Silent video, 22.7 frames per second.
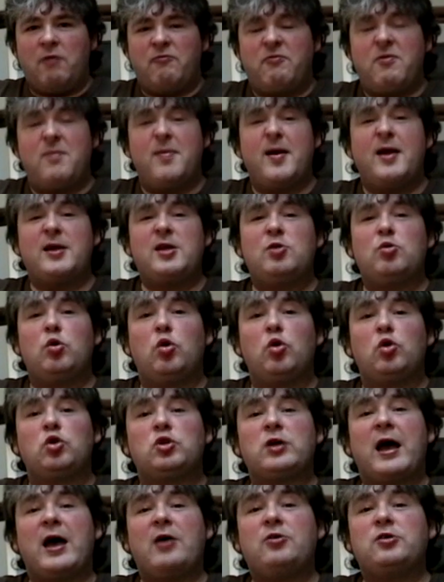The manual
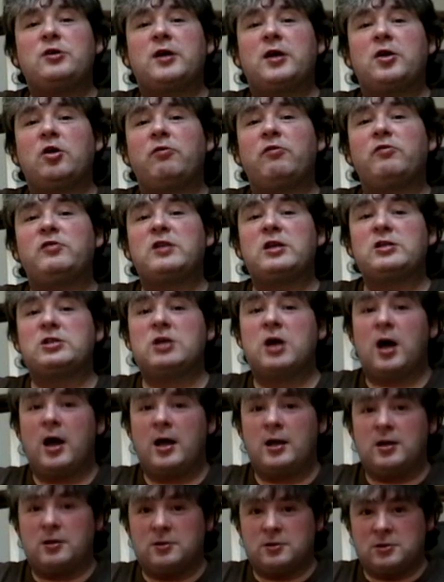to how to get off of desert
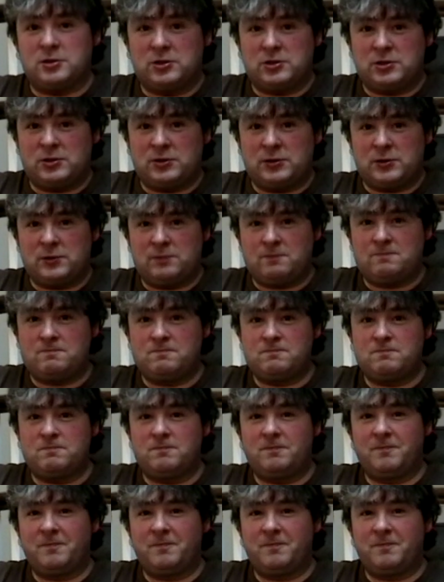islands. No,